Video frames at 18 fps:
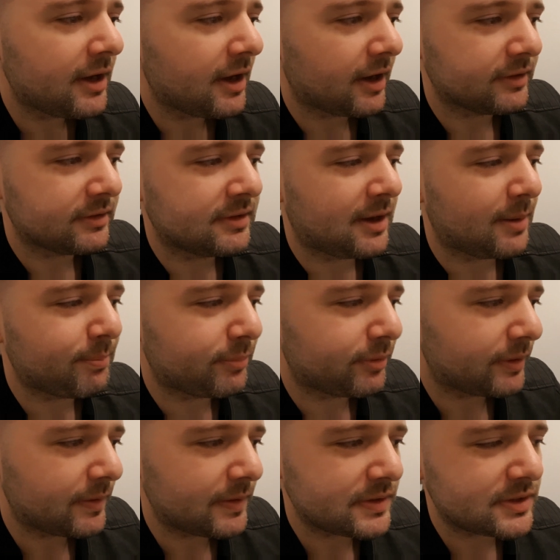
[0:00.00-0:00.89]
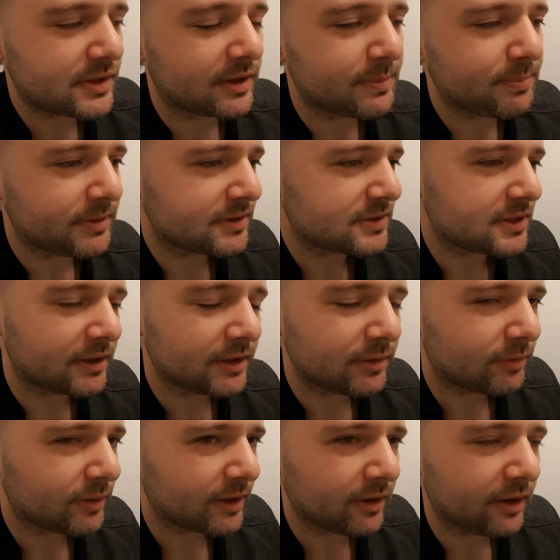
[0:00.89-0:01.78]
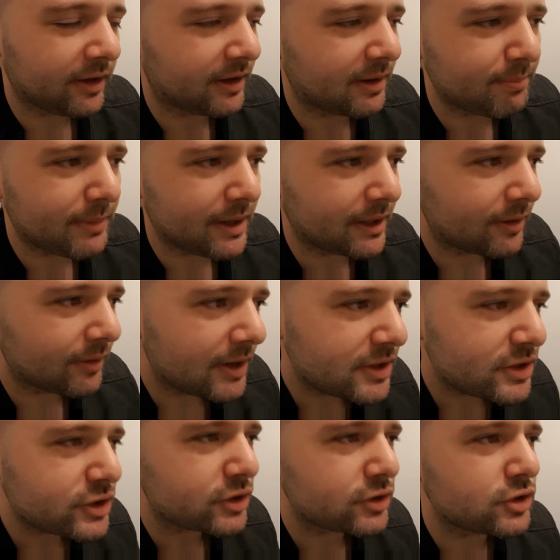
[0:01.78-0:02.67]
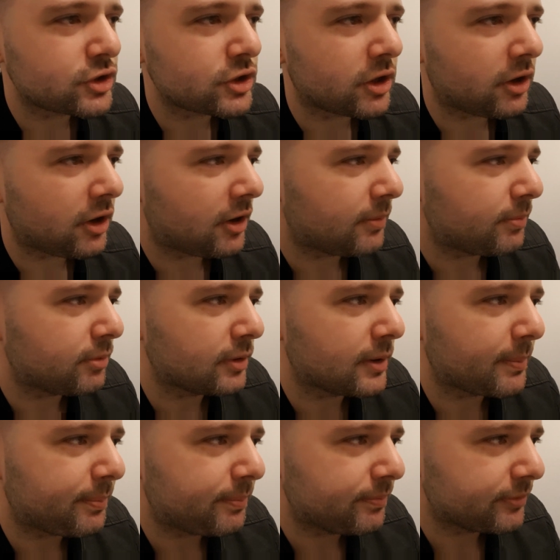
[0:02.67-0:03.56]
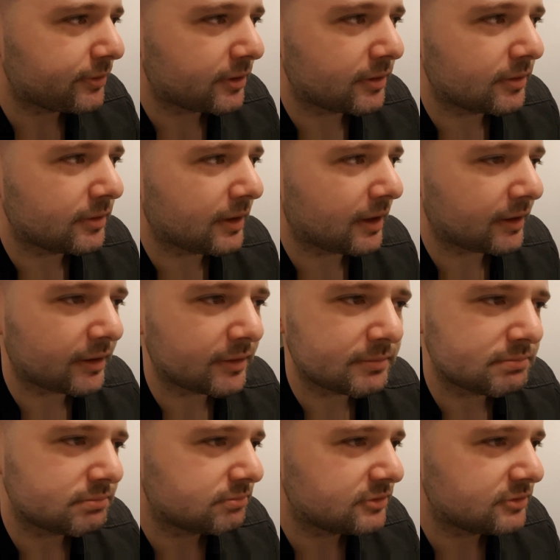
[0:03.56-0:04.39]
a temporary script that's going to run like a migration job, or a